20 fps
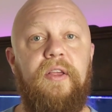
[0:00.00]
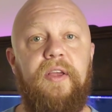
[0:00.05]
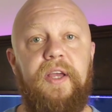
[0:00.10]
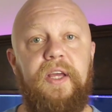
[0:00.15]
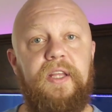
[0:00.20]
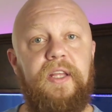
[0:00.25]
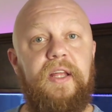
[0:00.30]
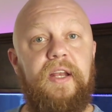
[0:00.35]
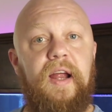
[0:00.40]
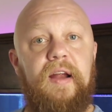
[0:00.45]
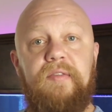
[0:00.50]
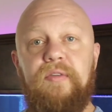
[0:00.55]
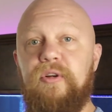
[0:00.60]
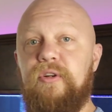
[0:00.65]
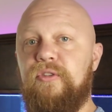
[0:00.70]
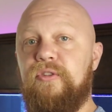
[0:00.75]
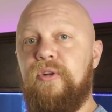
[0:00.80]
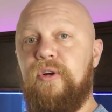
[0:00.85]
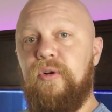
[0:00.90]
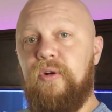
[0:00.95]
And then after
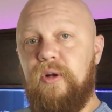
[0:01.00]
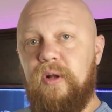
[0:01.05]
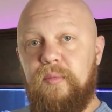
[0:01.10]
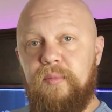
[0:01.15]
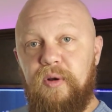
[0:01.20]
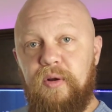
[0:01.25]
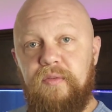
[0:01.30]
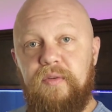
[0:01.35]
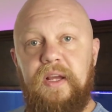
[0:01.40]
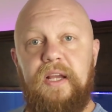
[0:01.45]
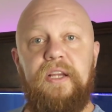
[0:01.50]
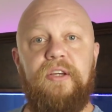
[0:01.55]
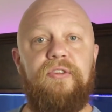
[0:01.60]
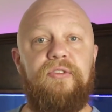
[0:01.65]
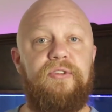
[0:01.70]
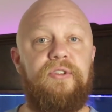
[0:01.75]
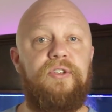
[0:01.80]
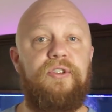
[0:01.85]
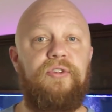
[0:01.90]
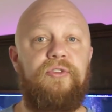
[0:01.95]
a certain number of
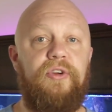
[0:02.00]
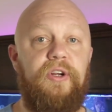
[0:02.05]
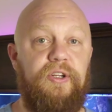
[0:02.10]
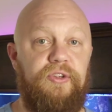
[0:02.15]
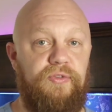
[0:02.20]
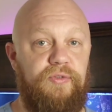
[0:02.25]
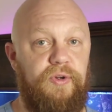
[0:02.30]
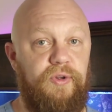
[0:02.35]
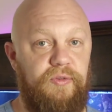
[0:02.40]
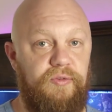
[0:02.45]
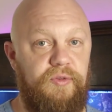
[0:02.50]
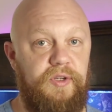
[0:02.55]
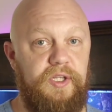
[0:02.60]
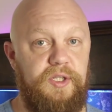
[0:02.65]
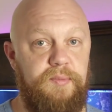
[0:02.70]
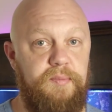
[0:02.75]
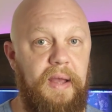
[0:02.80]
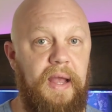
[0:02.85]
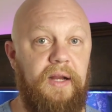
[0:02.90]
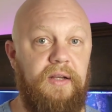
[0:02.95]
days, you transfer the
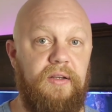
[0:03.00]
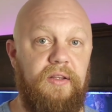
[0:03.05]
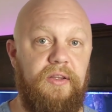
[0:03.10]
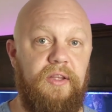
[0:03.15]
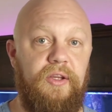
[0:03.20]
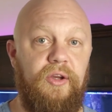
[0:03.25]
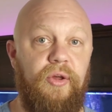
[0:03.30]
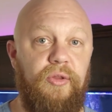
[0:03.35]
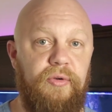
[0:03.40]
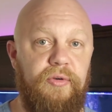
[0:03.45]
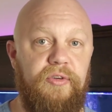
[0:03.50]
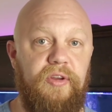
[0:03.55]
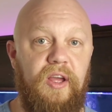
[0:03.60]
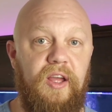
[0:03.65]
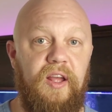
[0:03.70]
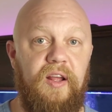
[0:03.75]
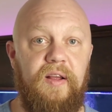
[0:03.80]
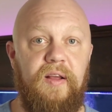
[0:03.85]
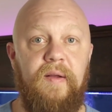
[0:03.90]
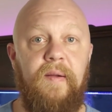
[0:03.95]
fish back to the other
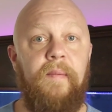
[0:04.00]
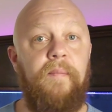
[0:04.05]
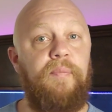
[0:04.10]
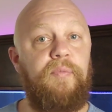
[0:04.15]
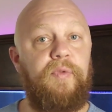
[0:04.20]
tank,